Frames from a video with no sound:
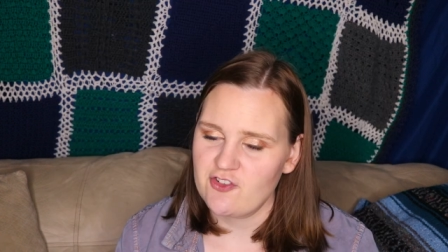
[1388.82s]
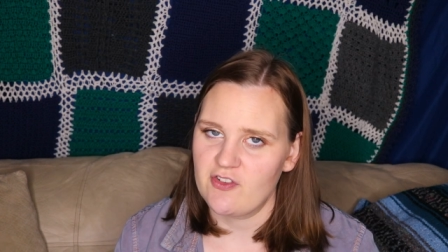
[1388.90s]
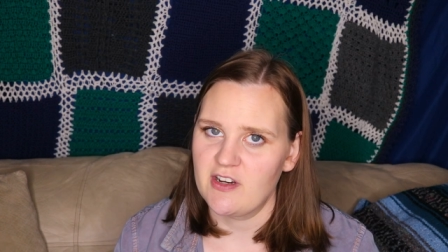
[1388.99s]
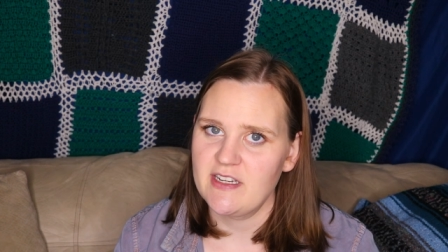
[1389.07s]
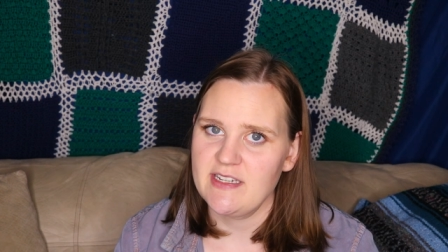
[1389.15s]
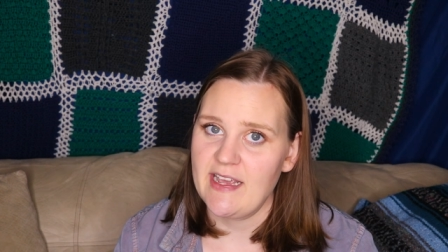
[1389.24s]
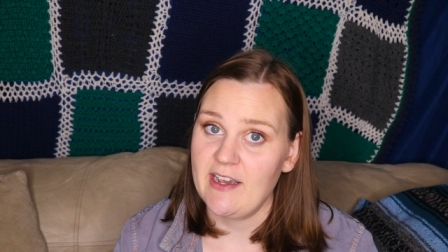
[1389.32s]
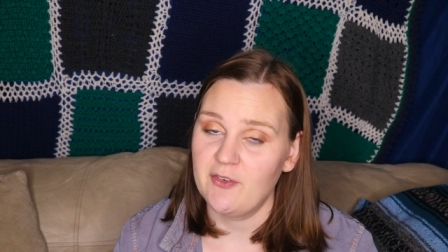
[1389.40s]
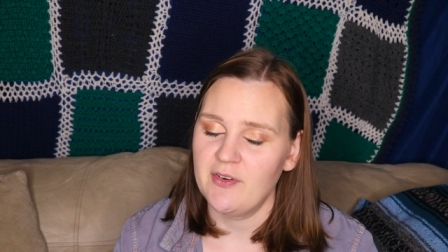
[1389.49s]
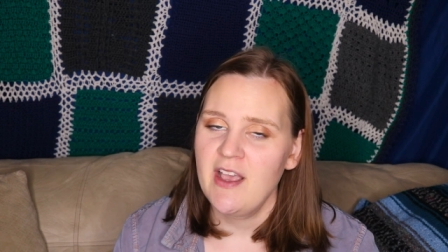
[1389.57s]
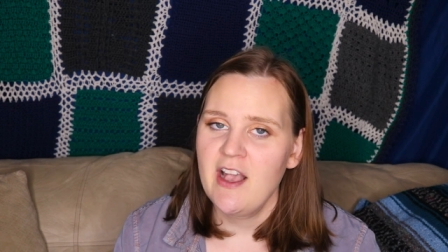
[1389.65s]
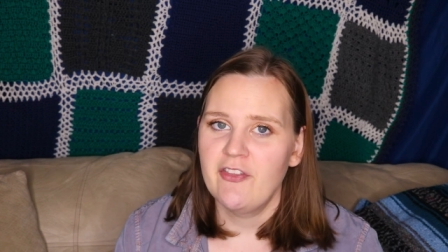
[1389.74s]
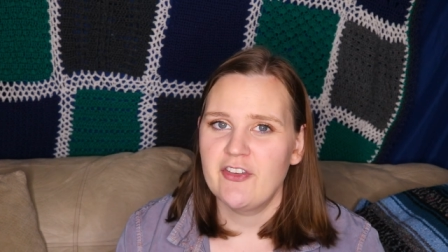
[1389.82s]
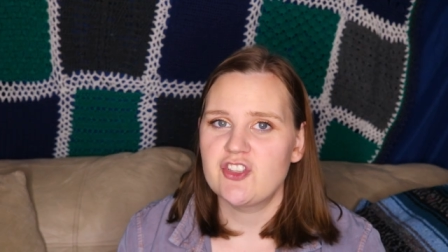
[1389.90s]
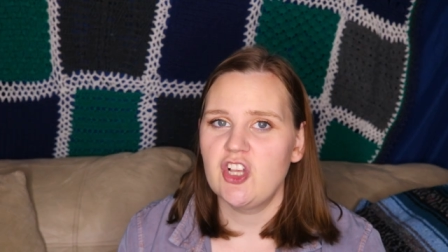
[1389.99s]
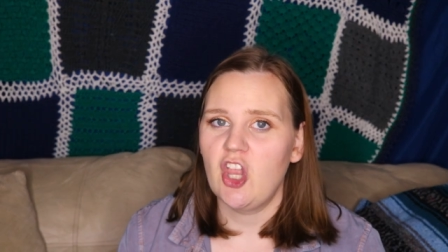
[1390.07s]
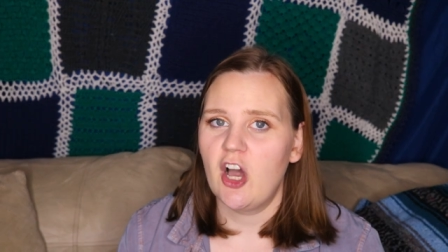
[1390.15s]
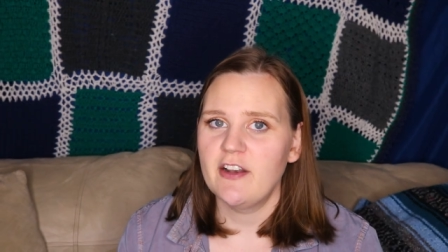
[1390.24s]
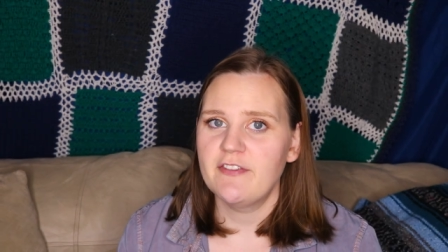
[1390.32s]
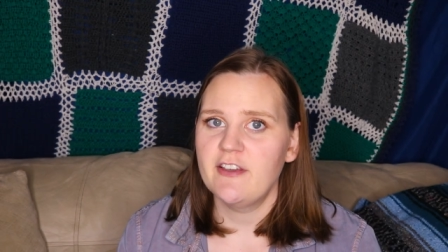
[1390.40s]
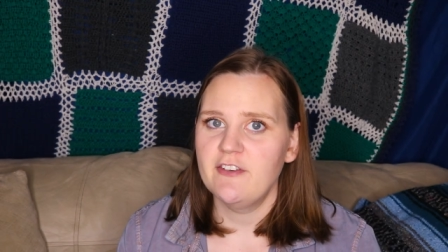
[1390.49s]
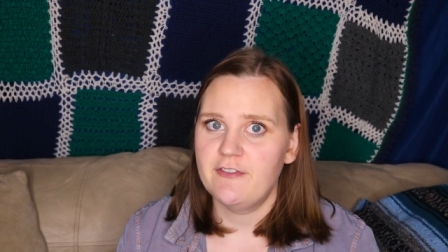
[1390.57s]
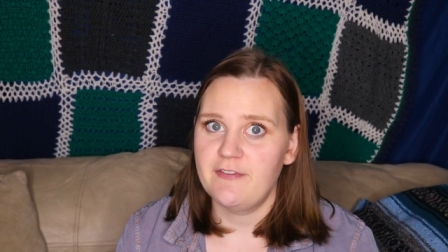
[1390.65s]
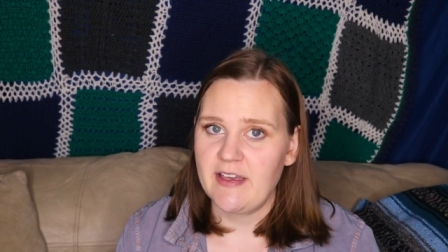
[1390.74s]
shrunken down. There's a lot of
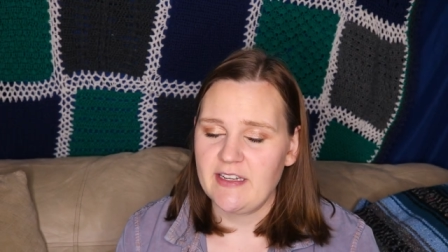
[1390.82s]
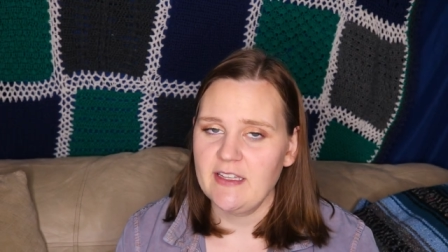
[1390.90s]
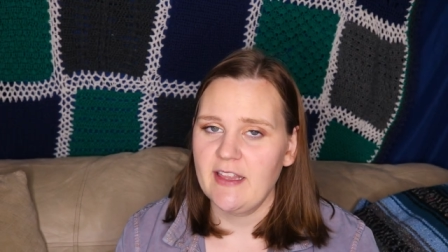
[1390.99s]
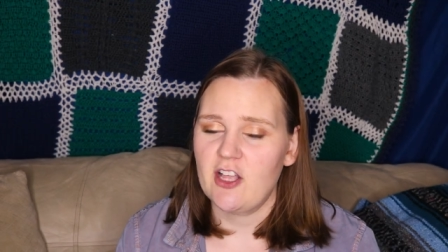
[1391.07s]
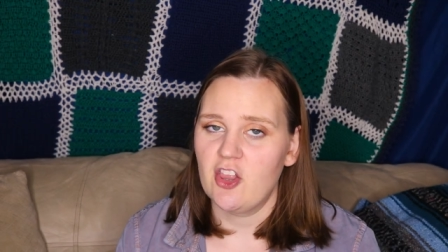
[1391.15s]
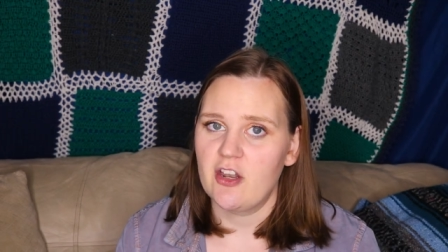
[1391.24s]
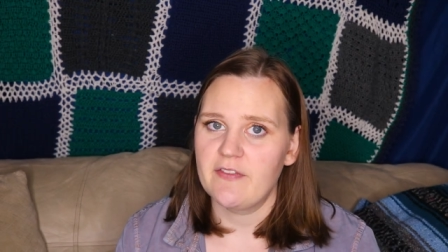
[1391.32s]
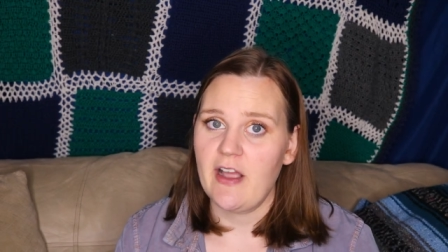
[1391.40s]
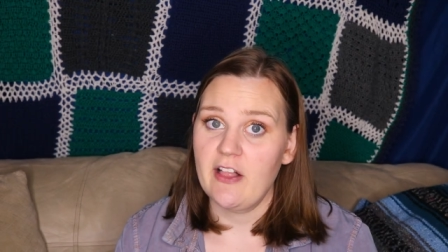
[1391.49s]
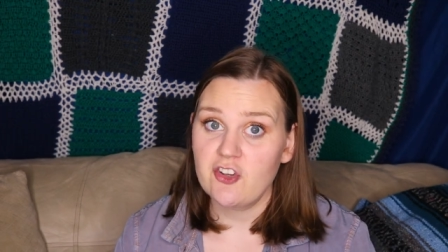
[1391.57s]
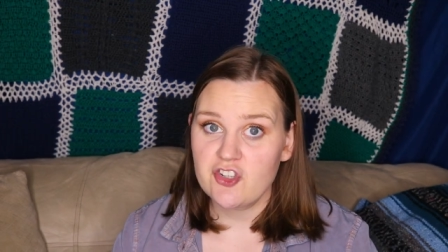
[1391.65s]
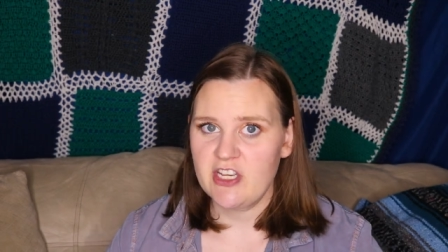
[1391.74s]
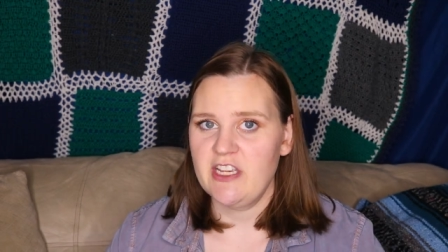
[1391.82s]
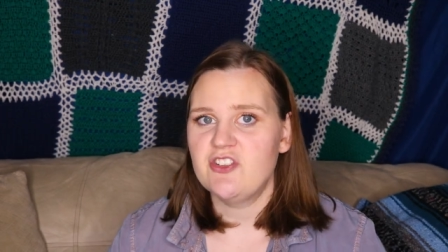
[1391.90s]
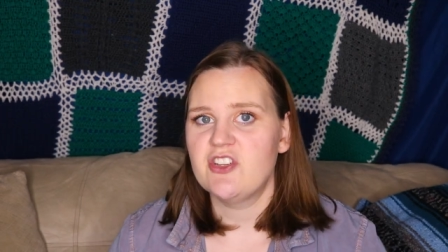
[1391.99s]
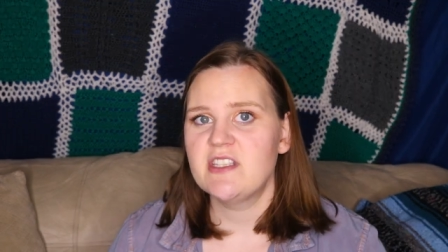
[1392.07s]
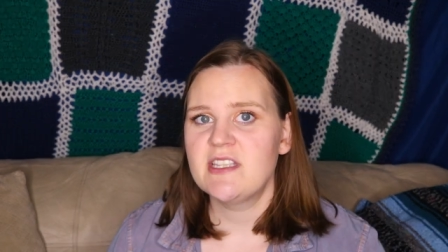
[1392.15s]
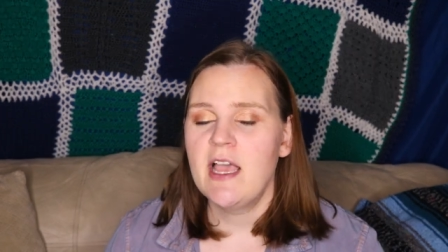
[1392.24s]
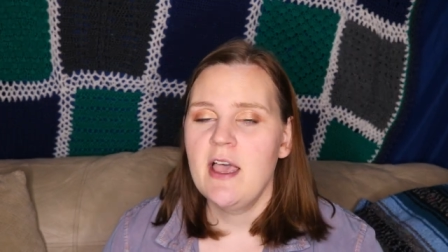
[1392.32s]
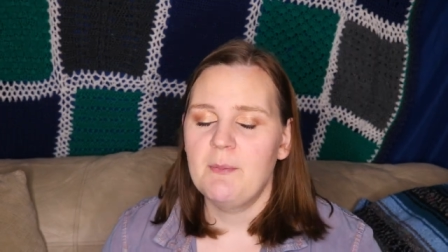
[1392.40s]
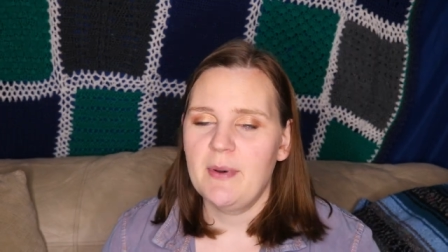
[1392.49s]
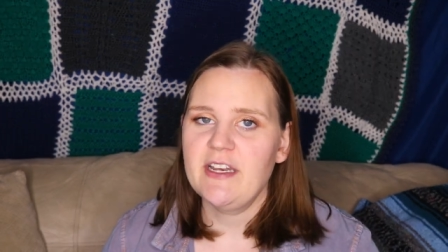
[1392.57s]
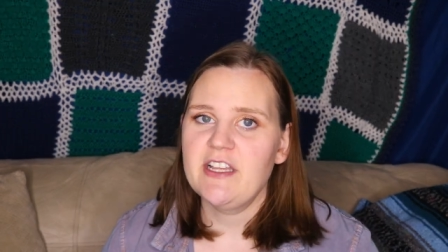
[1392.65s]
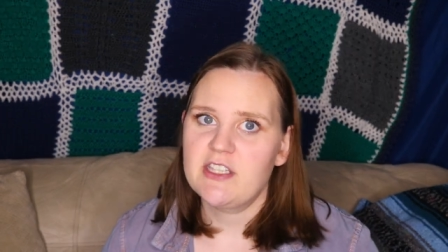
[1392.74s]
confetti, like a lot of color changes,
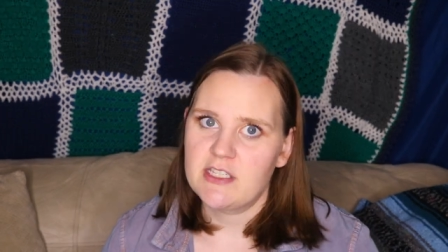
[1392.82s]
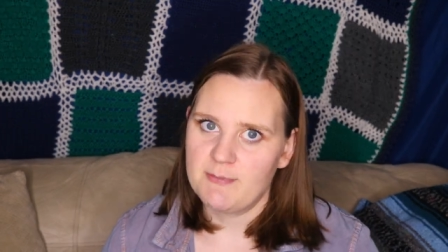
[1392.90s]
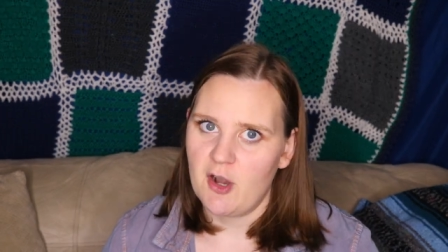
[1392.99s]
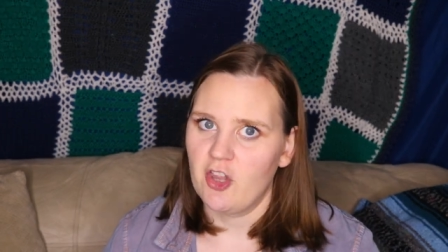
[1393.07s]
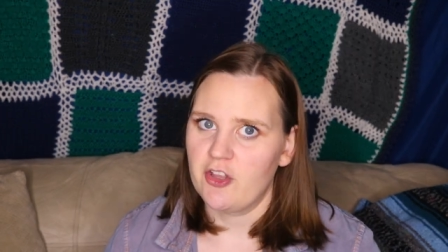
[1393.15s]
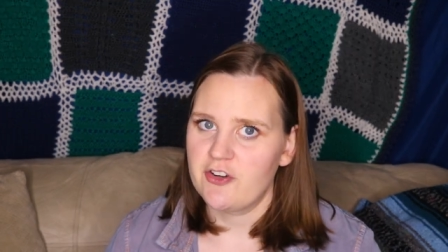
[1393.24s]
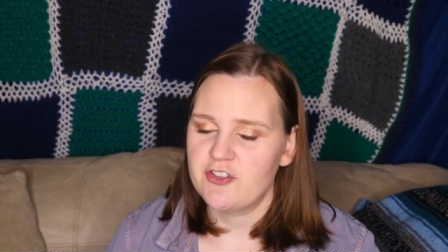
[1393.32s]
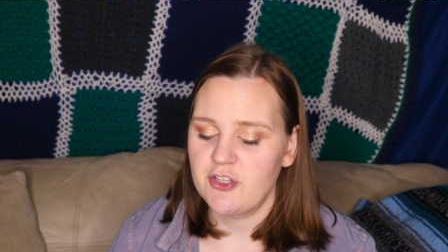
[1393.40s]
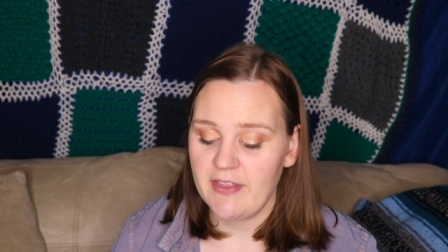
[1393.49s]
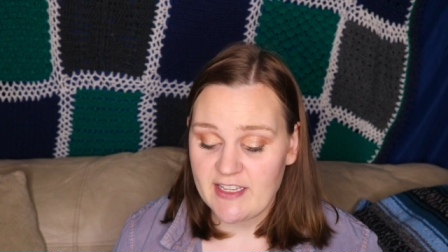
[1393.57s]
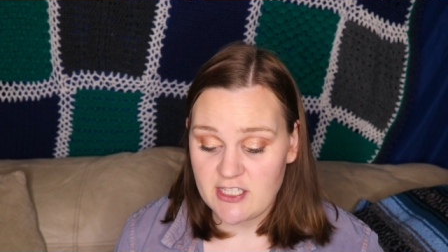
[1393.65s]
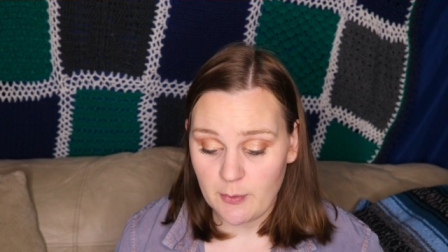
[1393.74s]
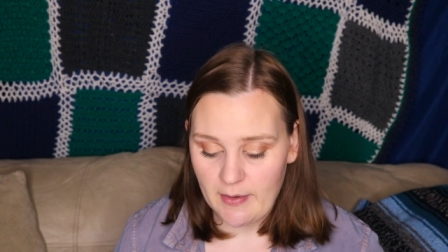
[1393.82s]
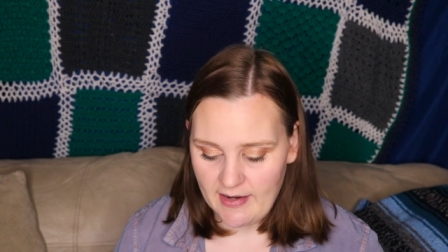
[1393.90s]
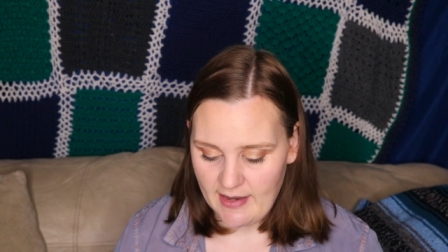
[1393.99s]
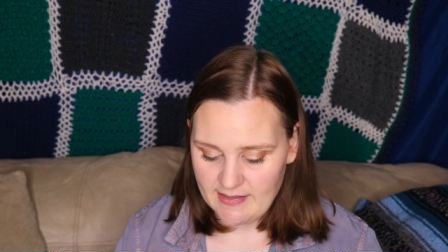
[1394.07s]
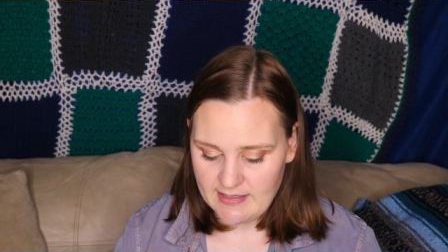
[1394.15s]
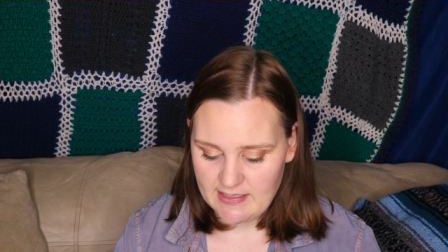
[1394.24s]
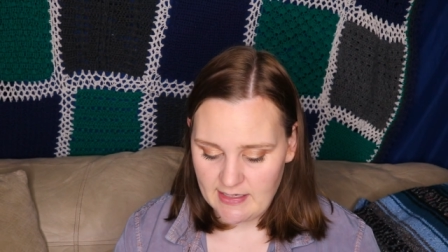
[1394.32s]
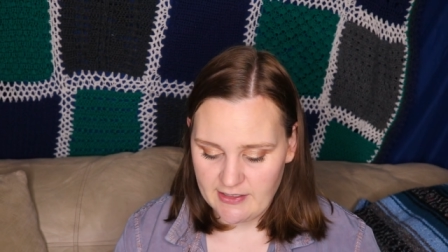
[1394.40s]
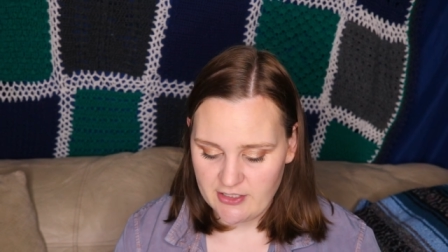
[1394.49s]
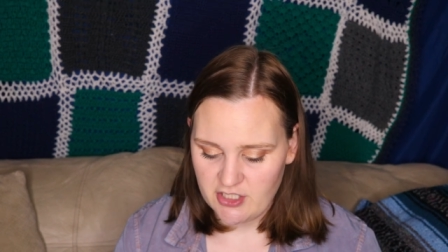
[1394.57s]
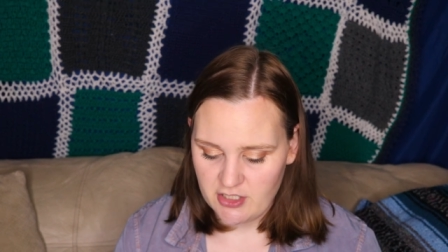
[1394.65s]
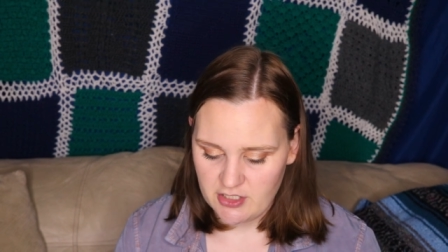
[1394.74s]
but it's smaller. So that's the one I
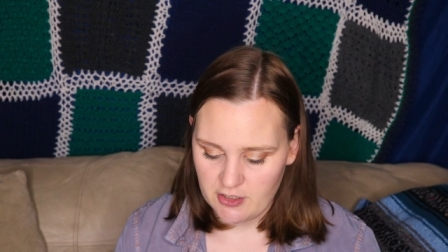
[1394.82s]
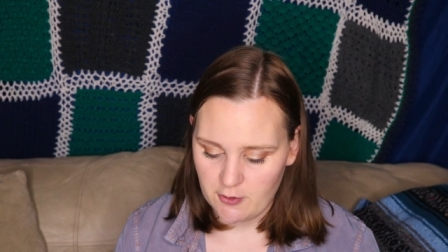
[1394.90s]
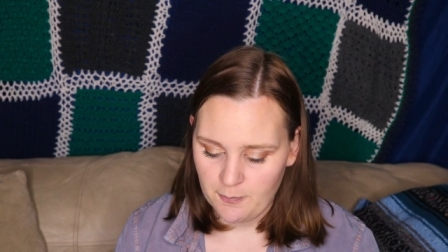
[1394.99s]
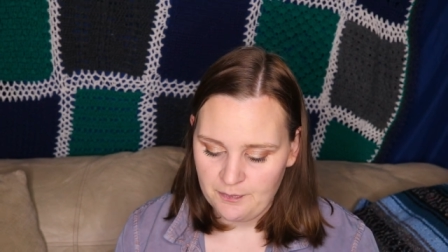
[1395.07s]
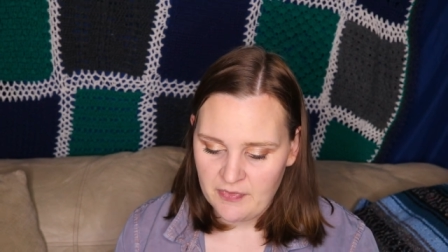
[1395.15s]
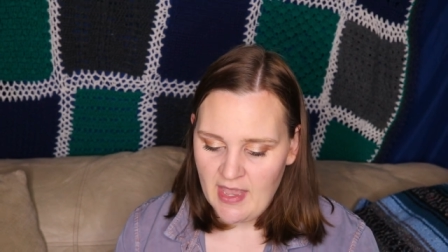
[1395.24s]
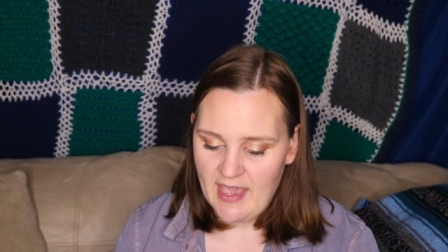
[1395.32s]
decided to do.